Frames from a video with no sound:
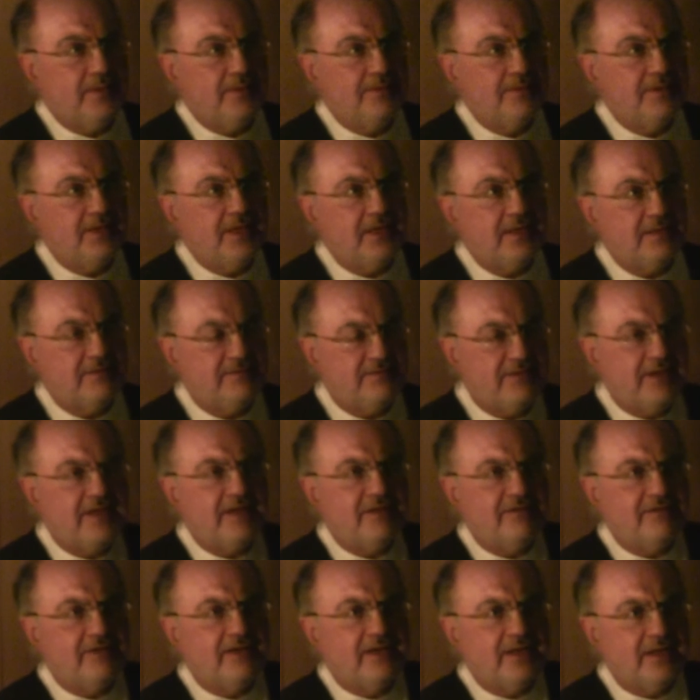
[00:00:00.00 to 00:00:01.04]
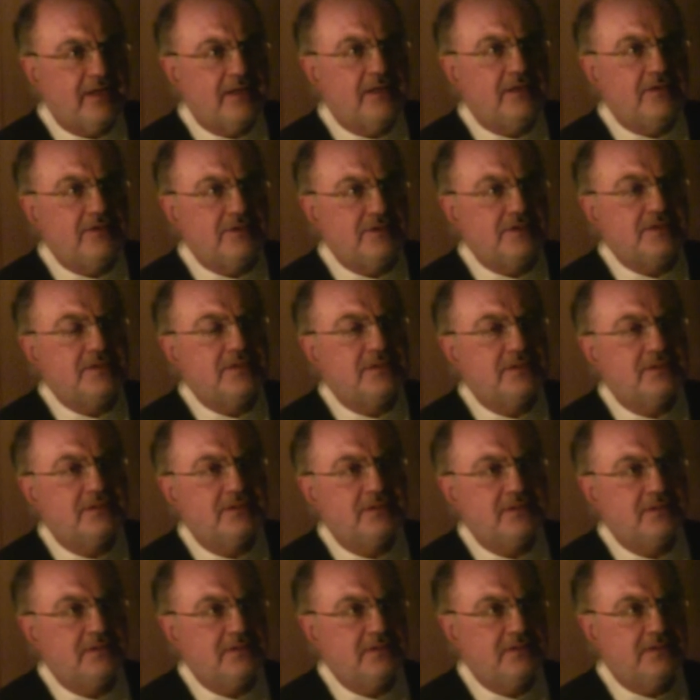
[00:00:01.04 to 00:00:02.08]
we are very, very close
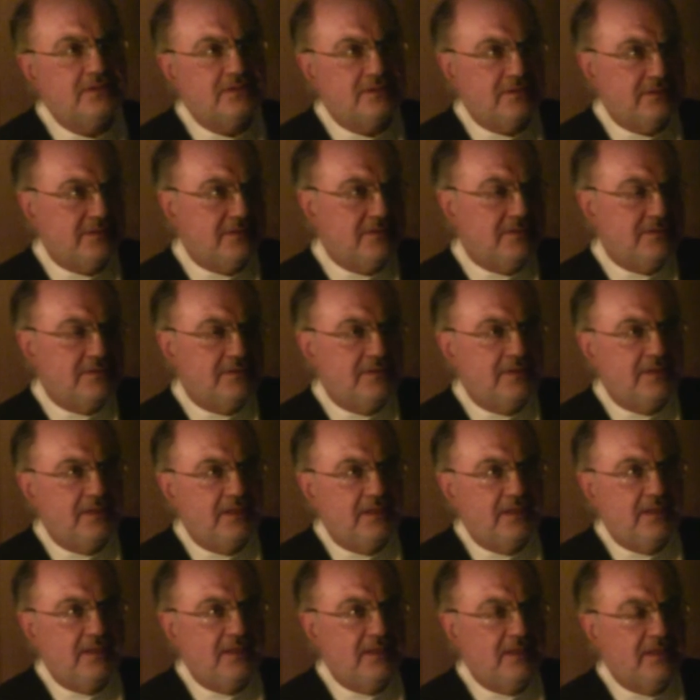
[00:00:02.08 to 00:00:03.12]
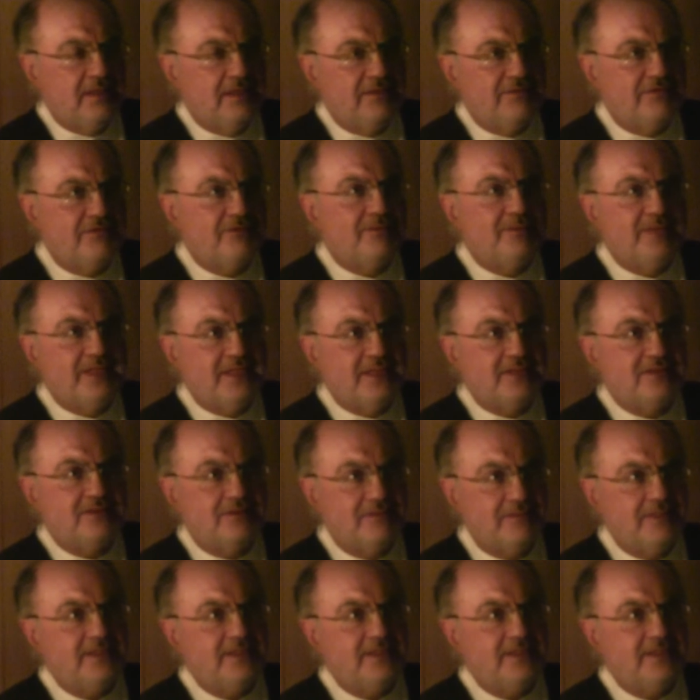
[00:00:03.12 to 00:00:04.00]
to a few minutes to